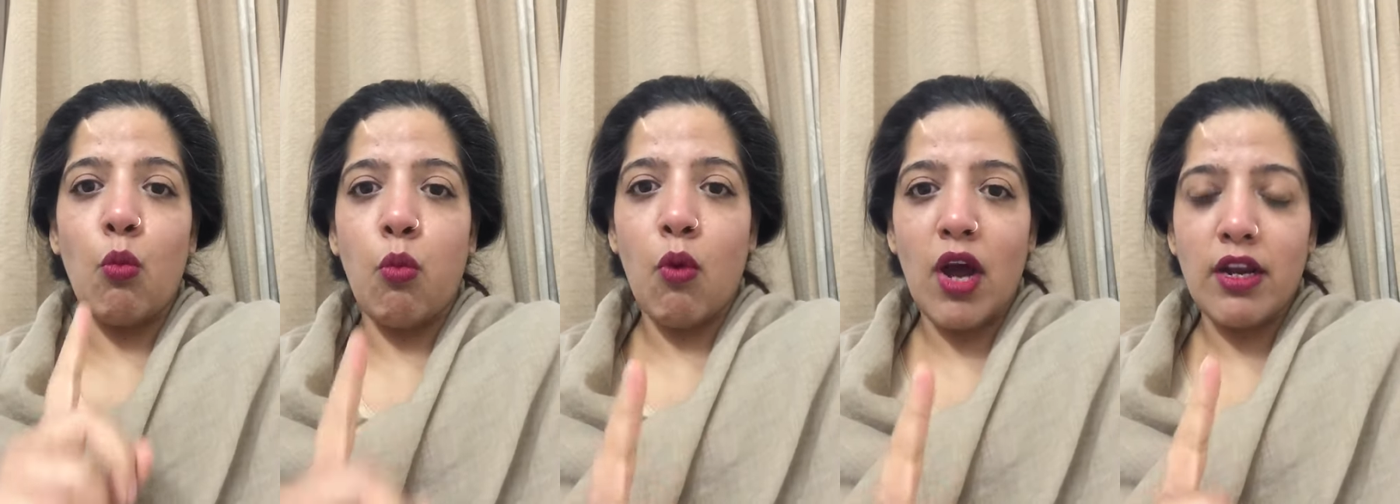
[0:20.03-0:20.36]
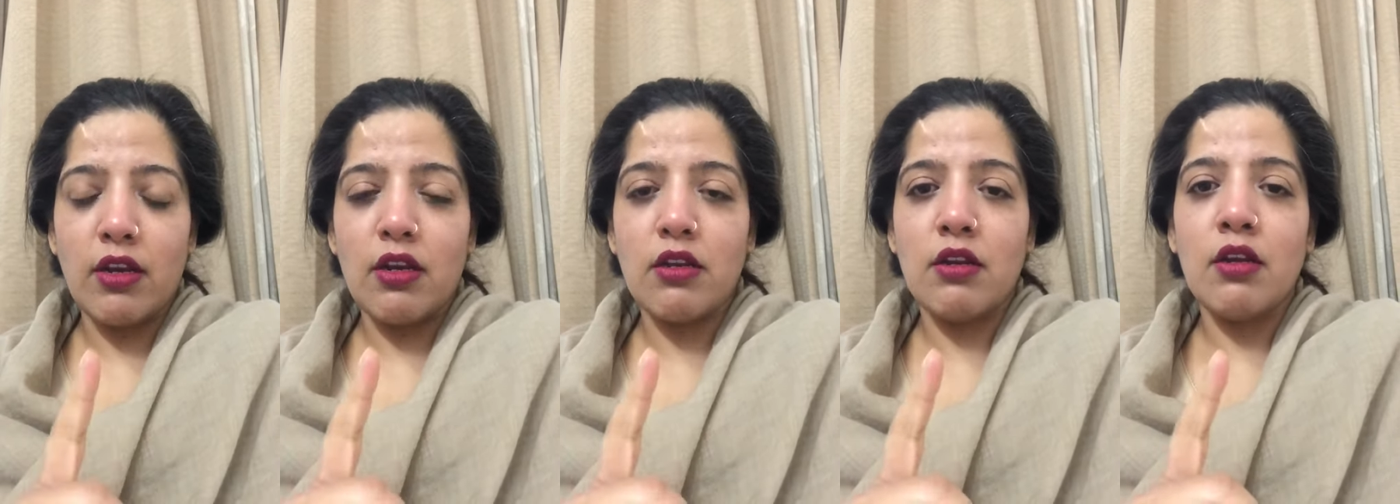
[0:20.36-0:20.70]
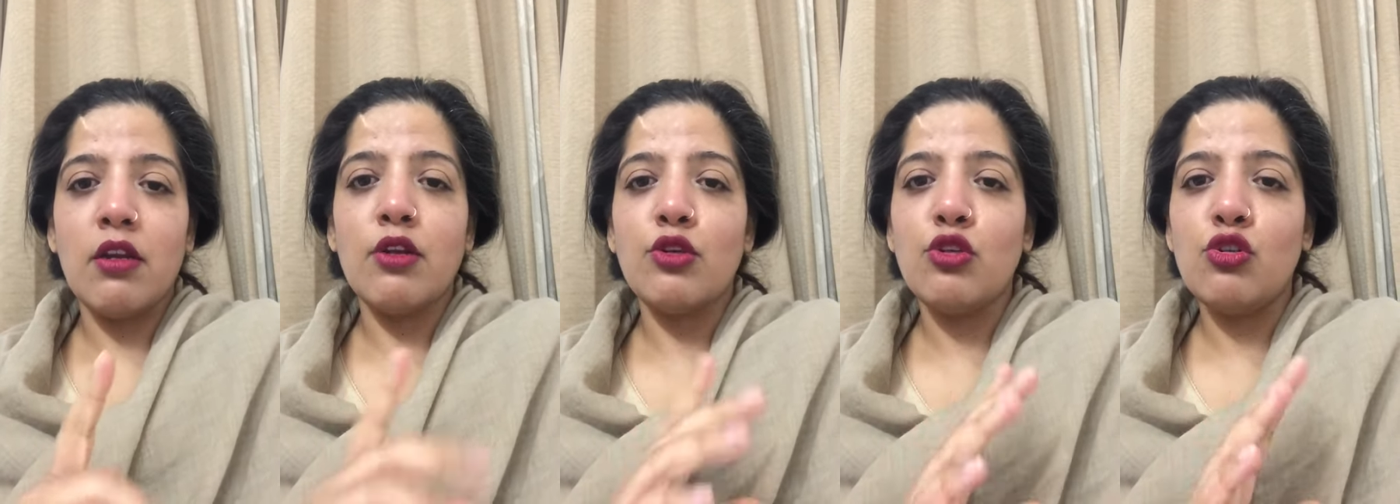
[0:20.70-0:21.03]
One,
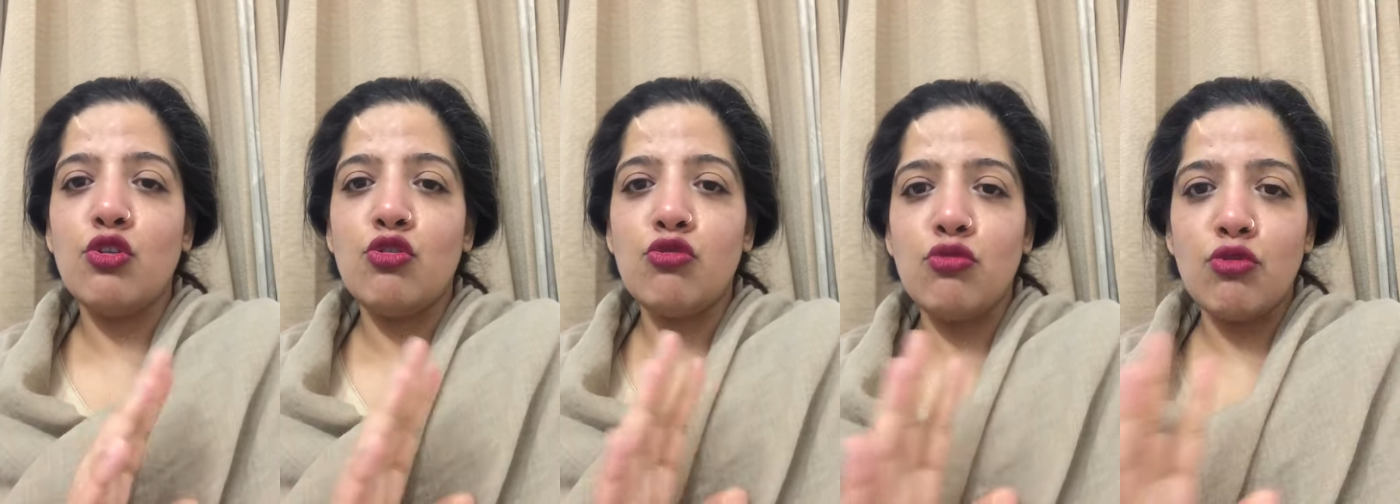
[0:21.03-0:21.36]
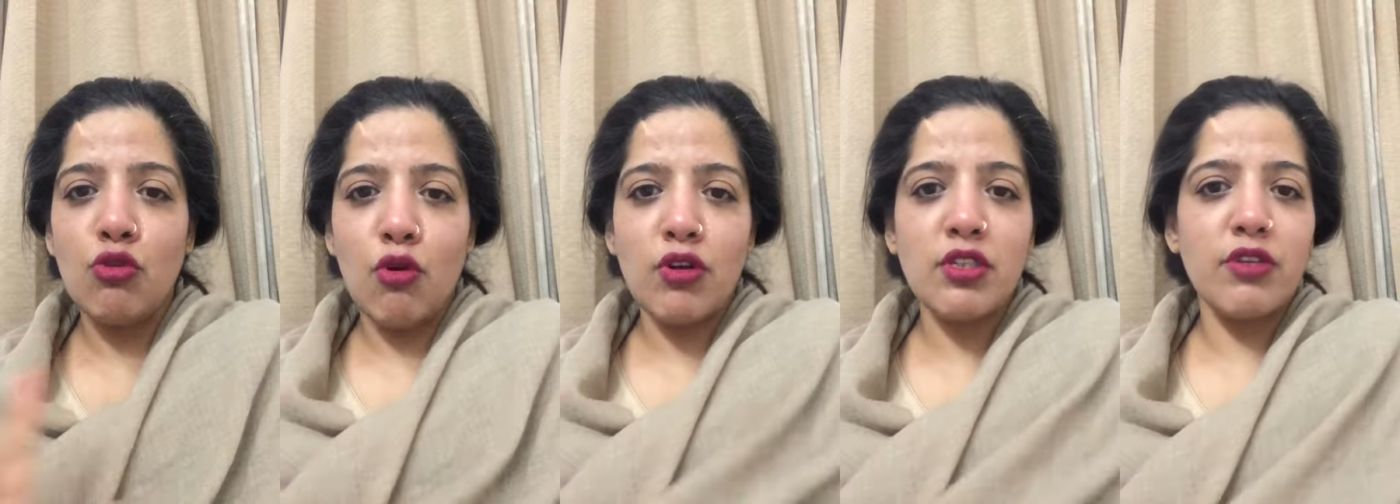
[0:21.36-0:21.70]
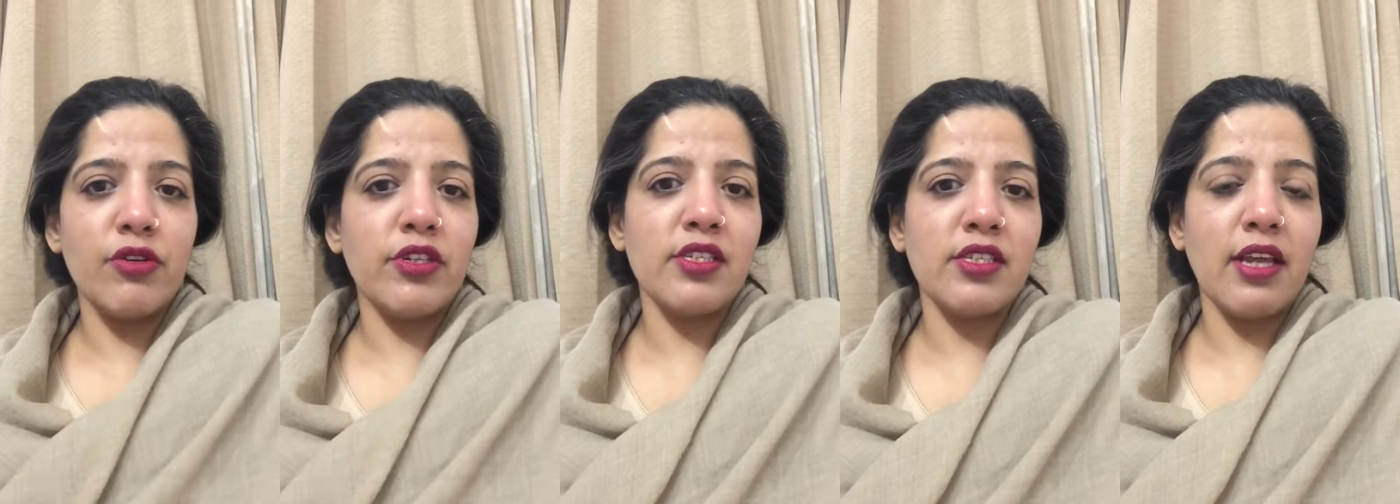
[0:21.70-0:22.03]
do not
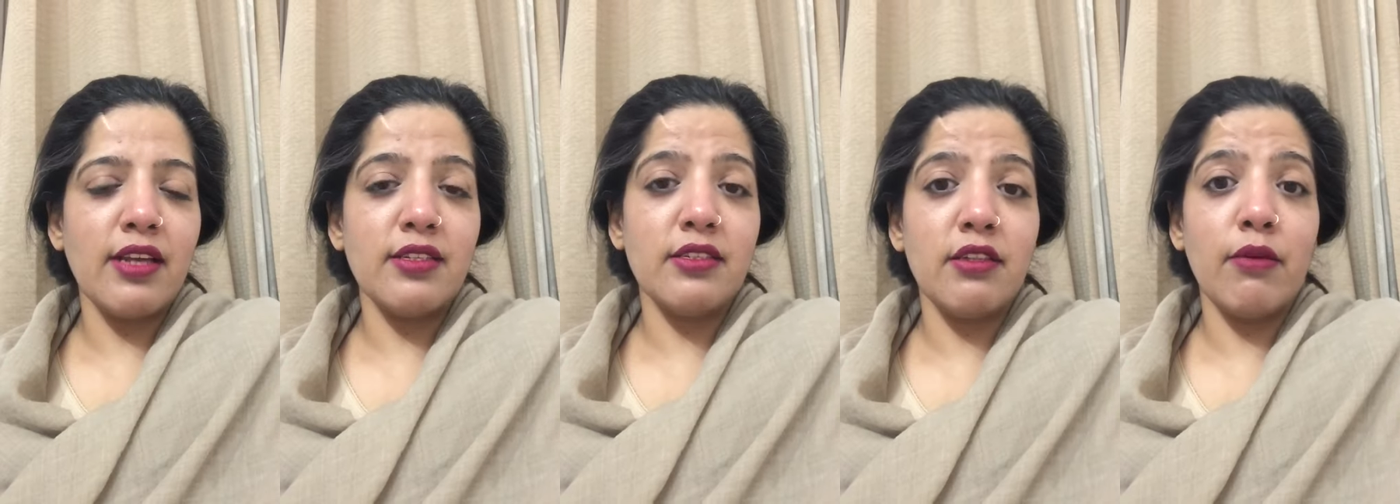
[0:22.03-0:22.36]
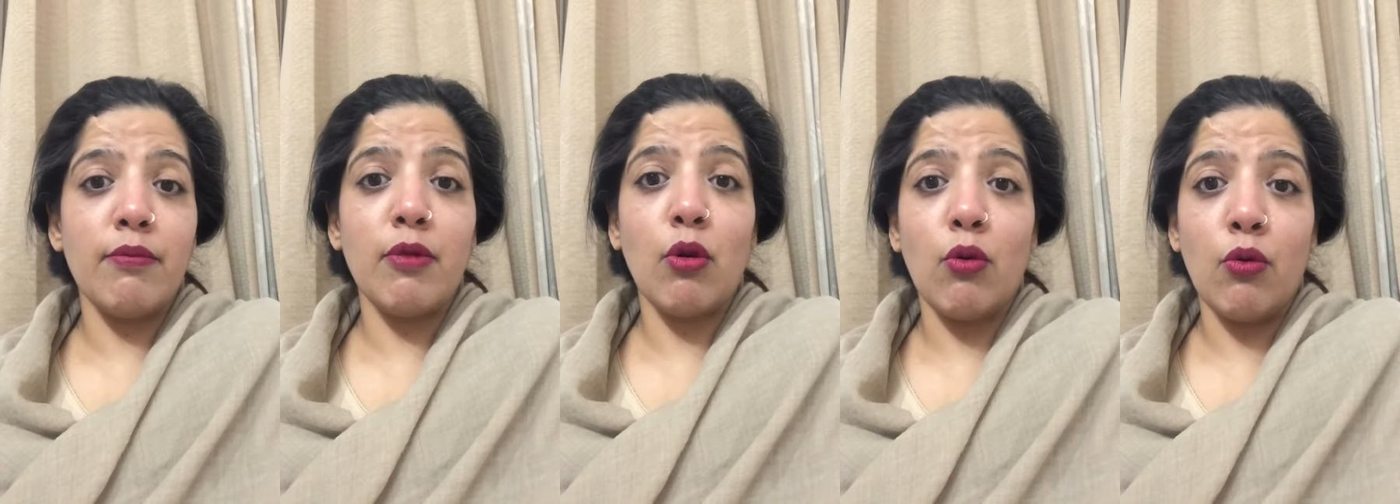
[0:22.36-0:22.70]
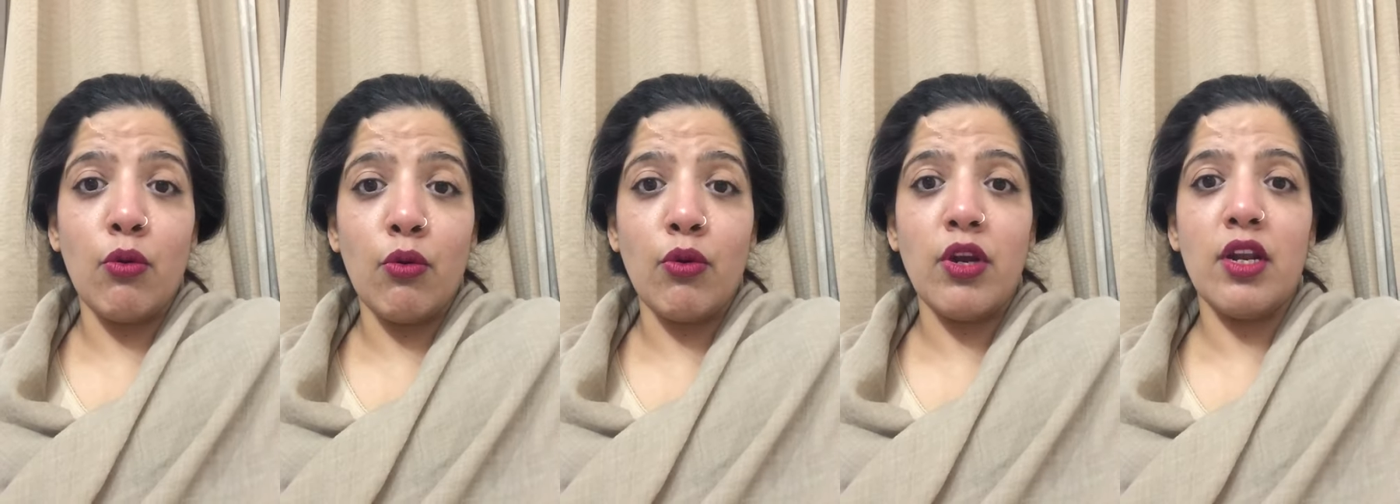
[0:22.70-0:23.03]
criticize them
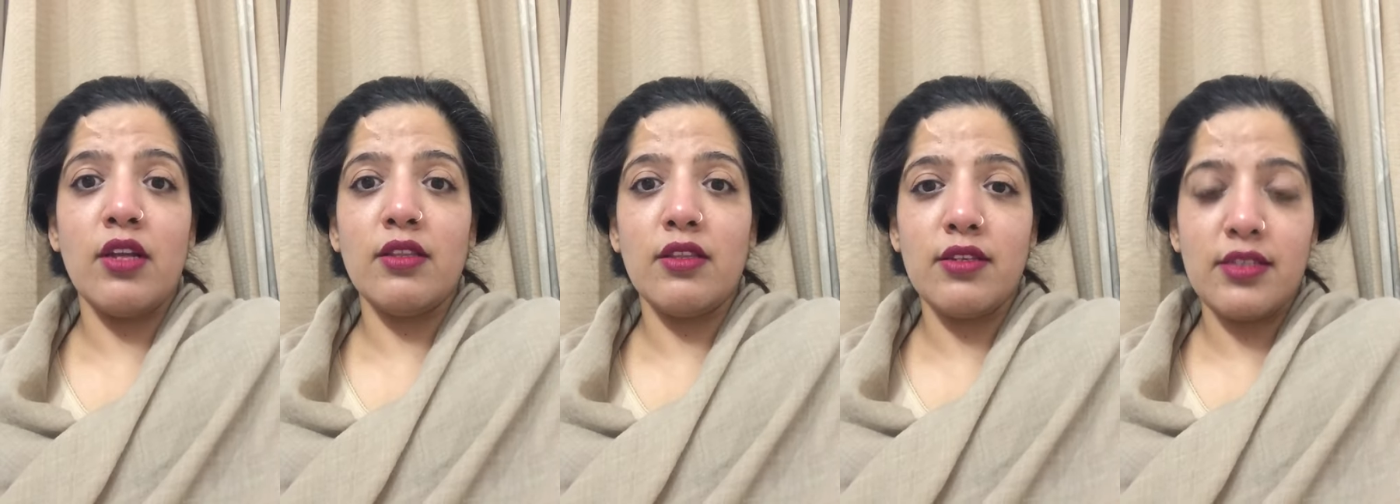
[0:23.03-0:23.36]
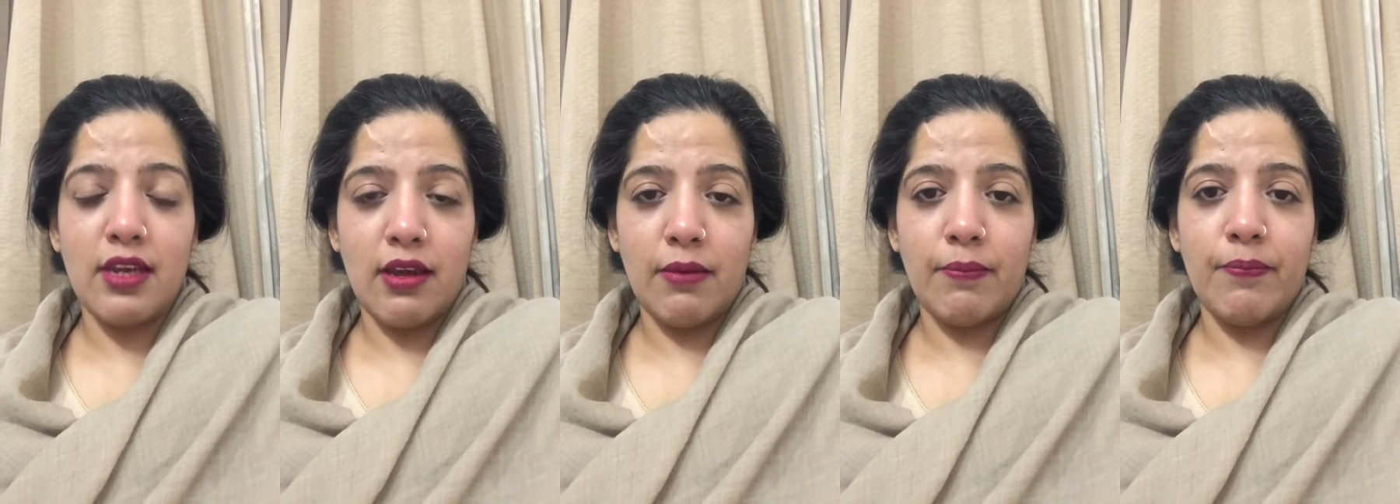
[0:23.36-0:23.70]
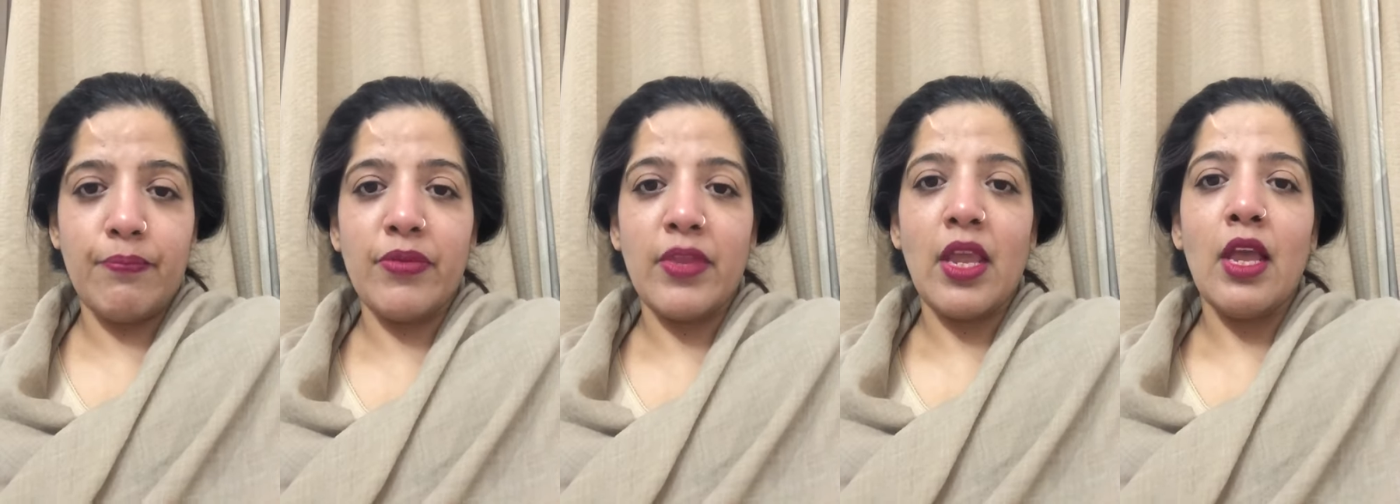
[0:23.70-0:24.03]
all the time.